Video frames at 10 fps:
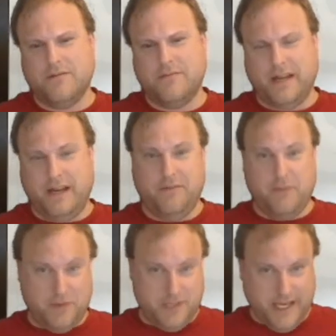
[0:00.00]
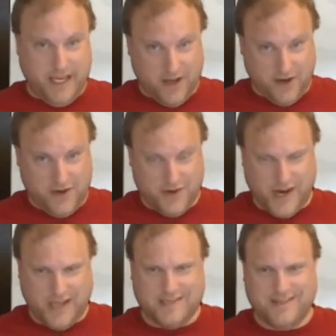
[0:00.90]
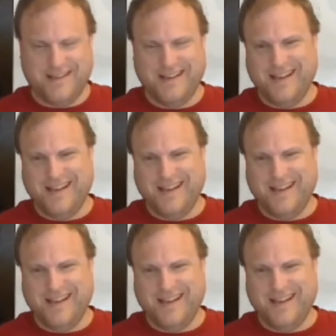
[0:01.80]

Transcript: but he remembered seeing it on her dress.